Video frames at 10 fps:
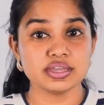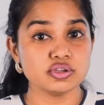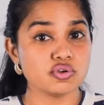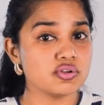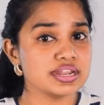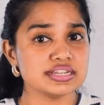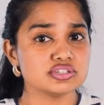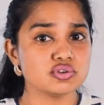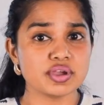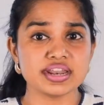You don't need to
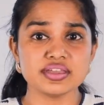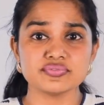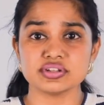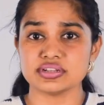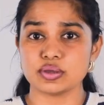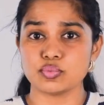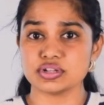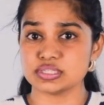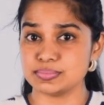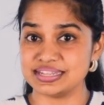know any of the tech
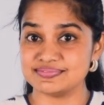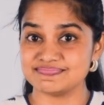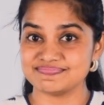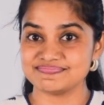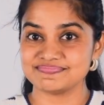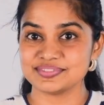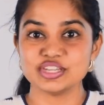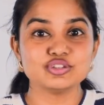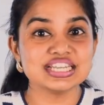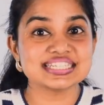words mean.
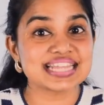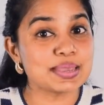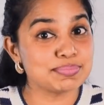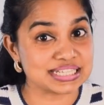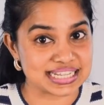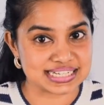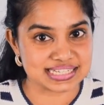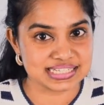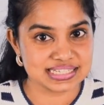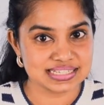You just type a
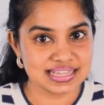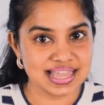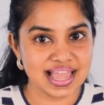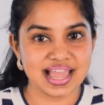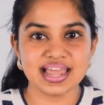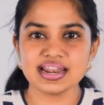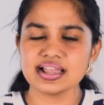sentence and a